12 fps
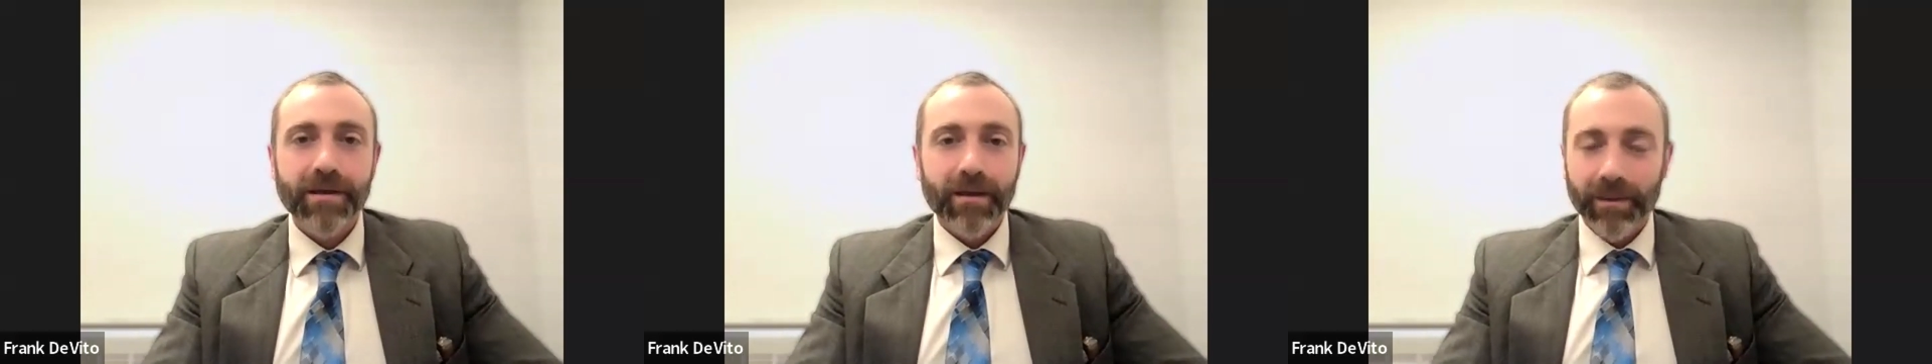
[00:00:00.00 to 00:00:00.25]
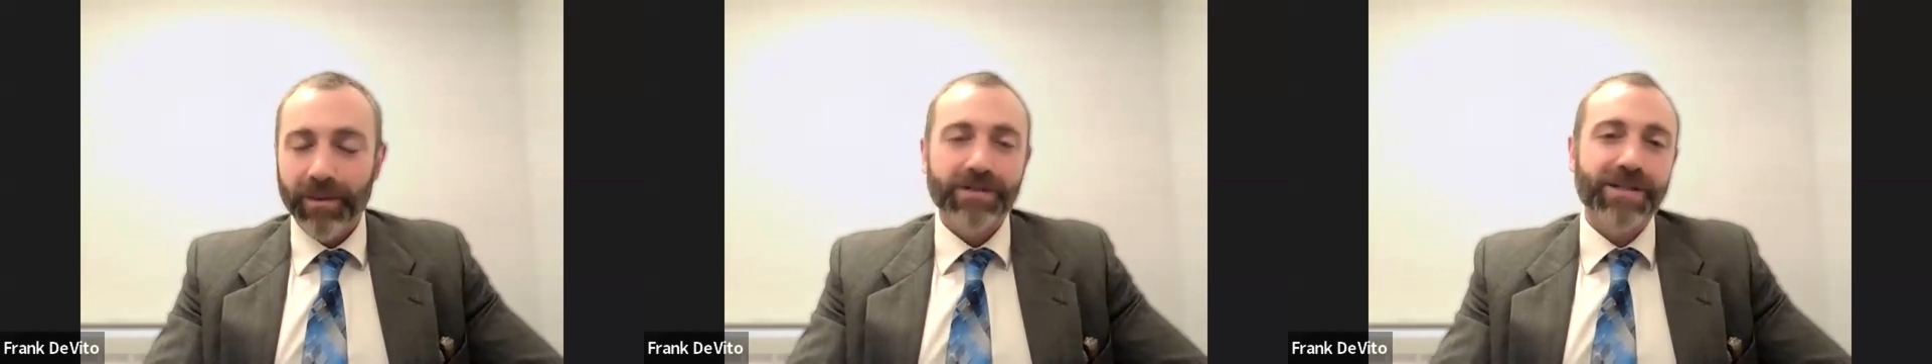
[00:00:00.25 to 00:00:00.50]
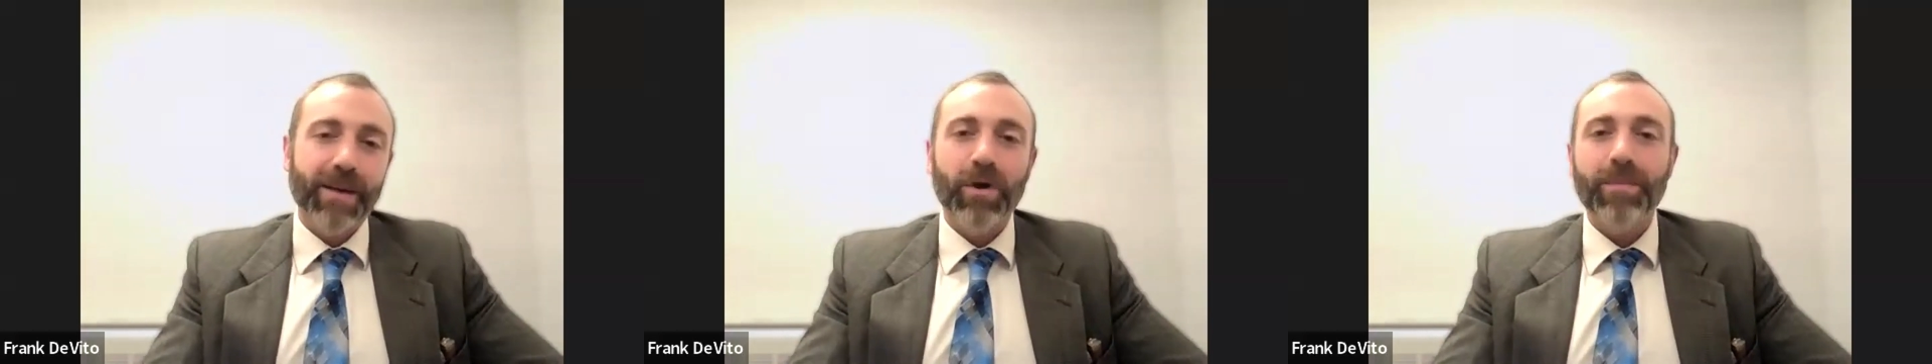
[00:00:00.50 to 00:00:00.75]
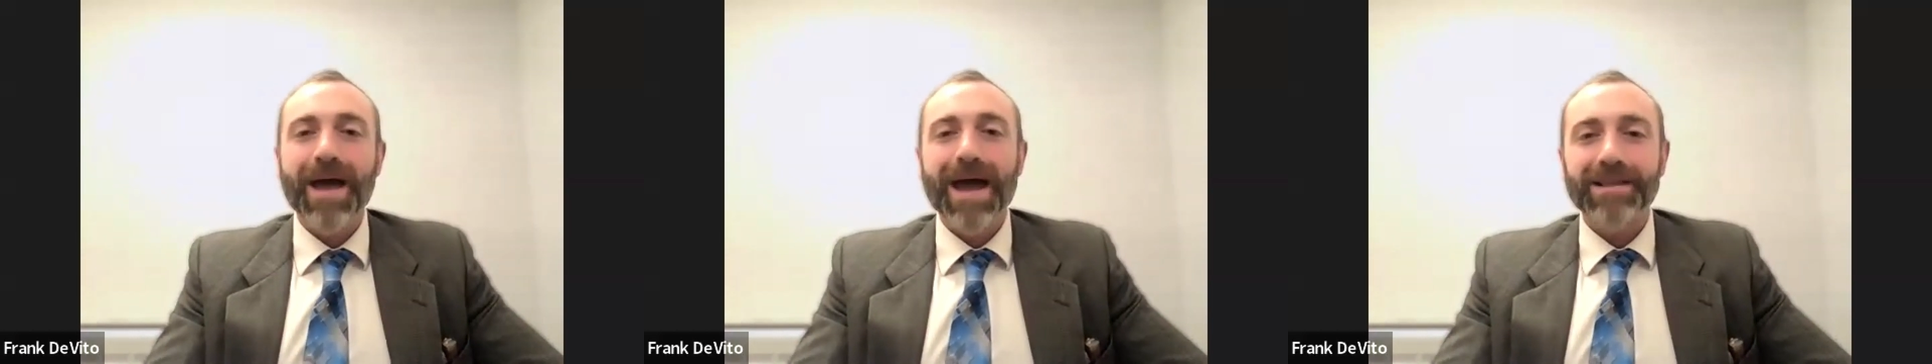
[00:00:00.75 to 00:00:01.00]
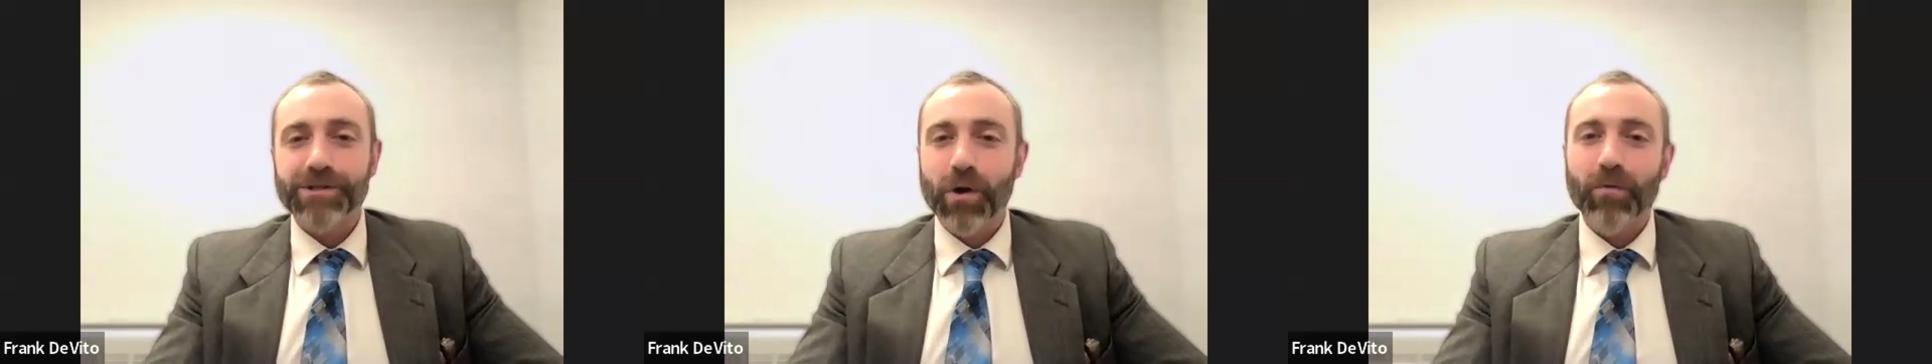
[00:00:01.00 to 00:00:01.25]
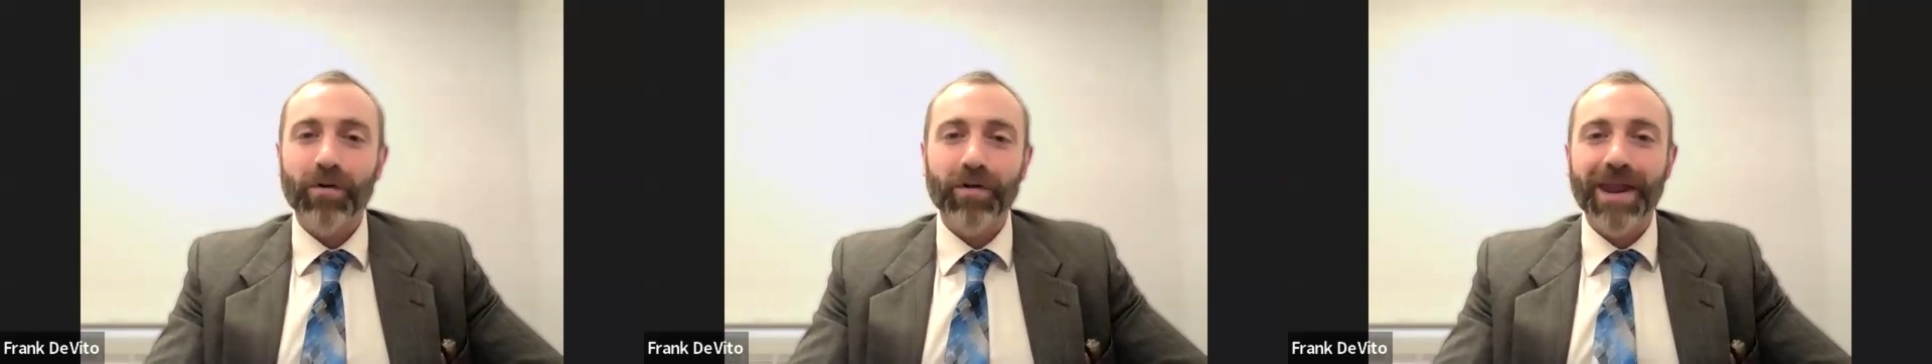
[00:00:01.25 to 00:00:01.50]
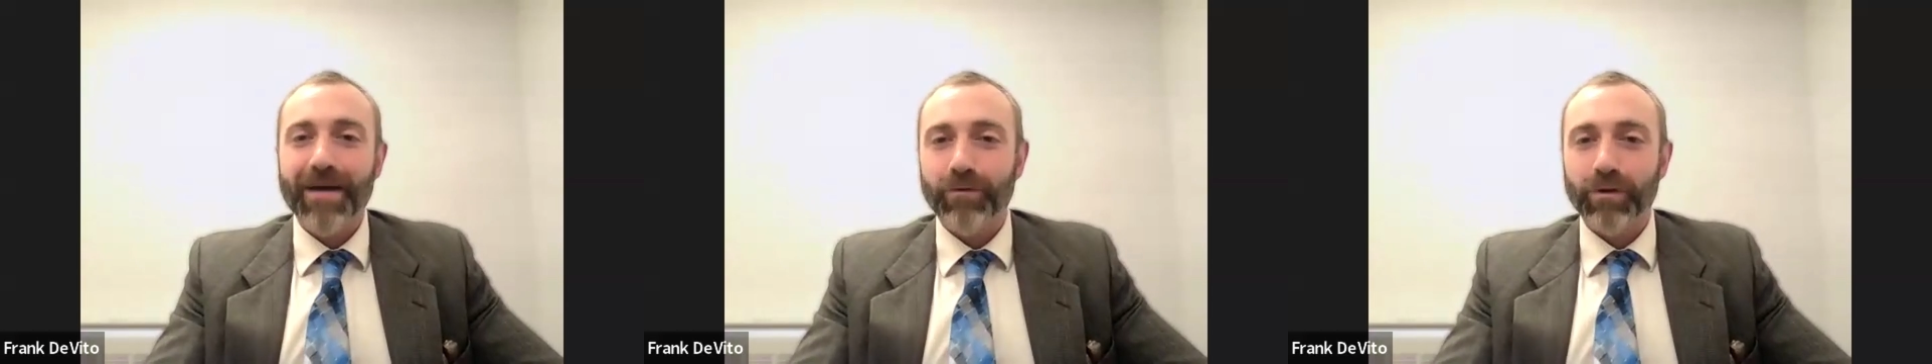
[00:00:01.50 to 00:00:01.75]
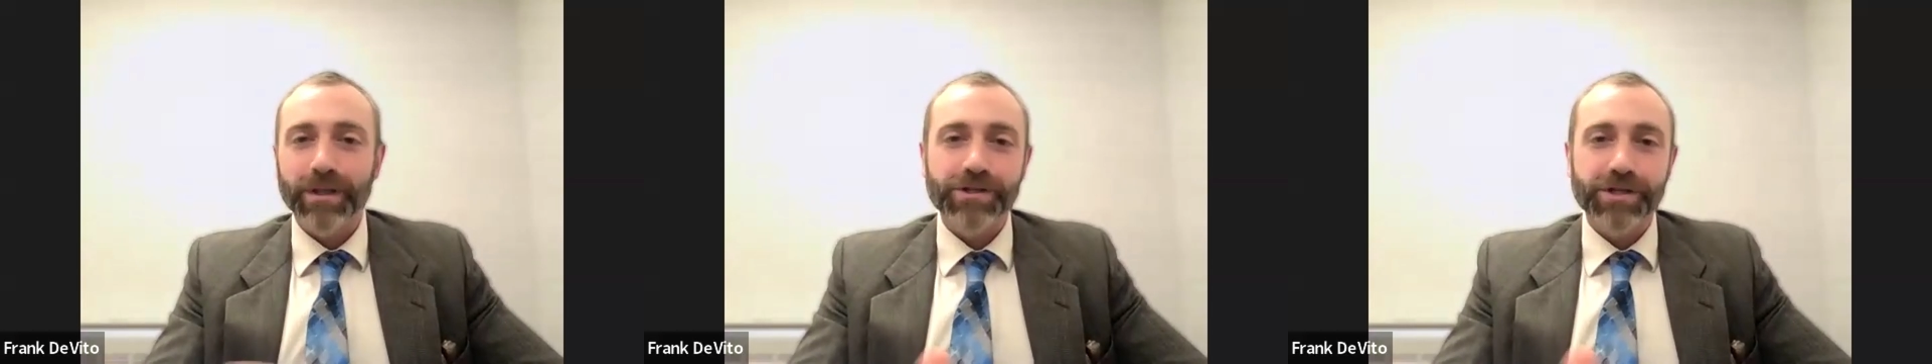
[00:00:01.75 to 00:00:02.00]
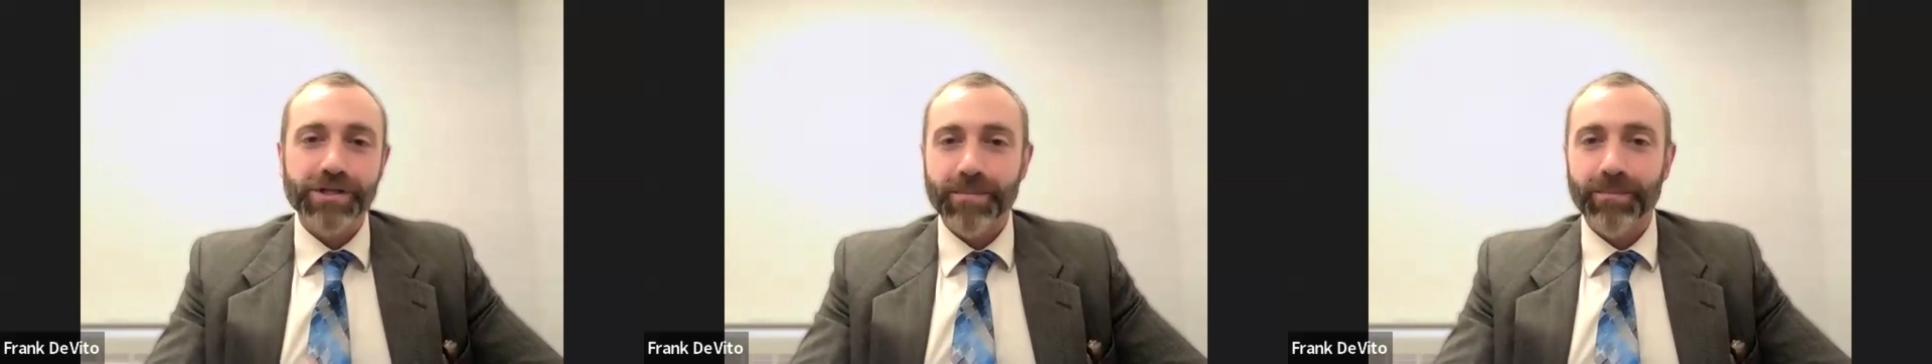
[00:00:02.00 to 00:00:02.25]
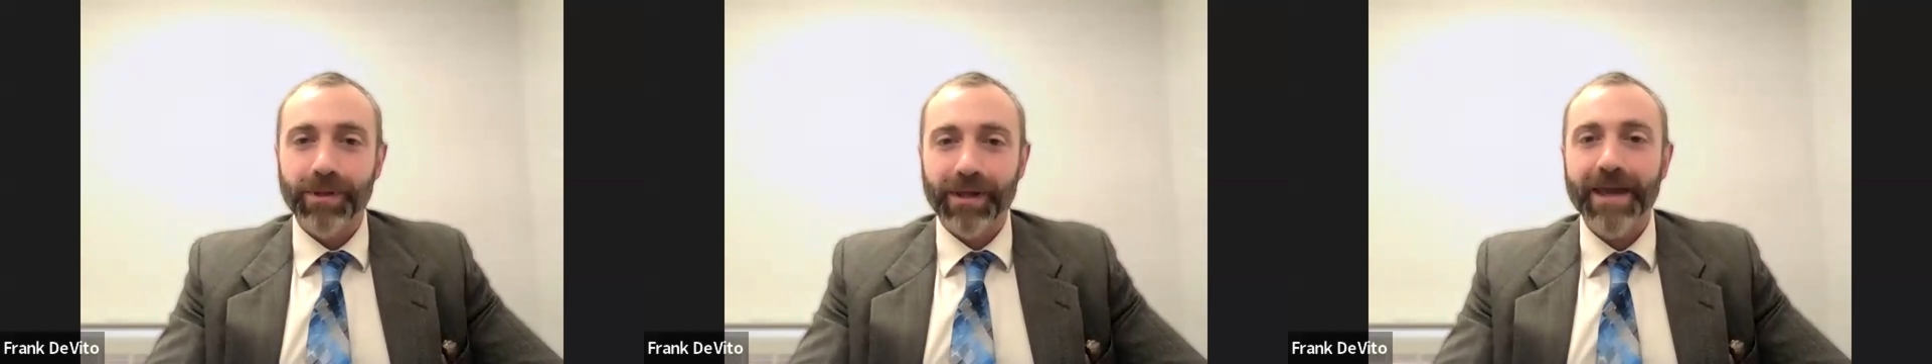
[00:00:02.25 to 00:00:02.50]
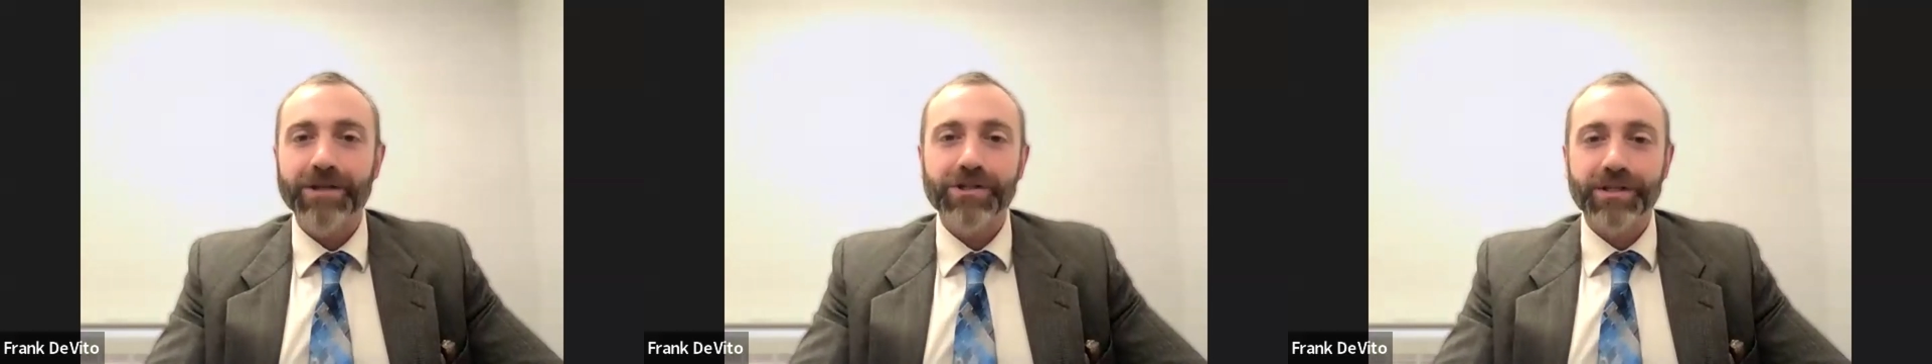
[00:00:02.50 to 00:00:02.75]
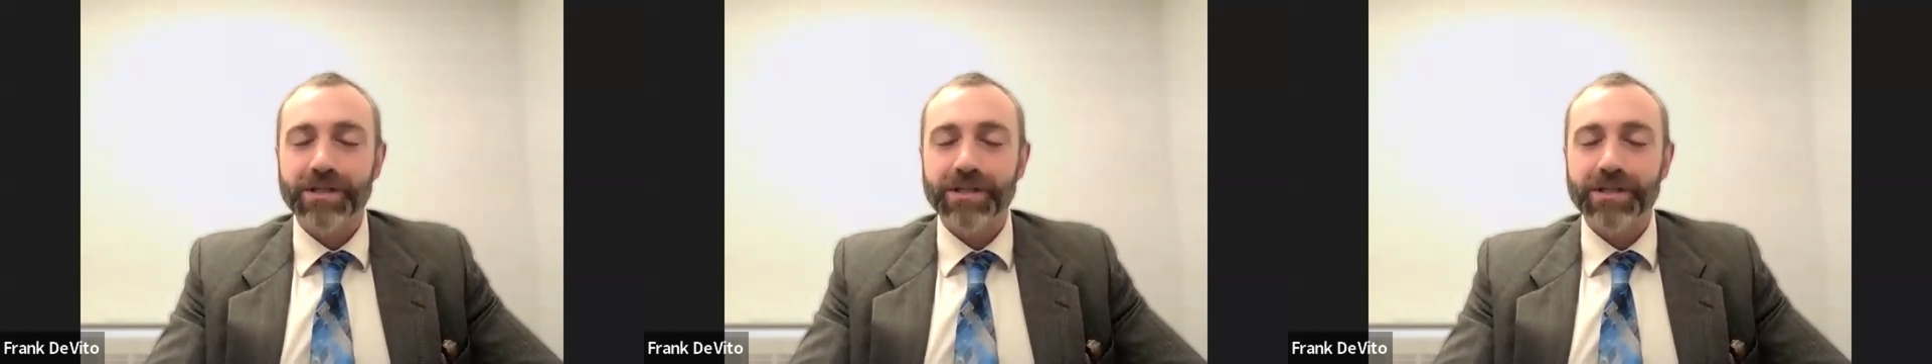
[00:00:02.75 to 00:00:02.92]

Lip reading: I mean, there's some we passed over that have religious implications,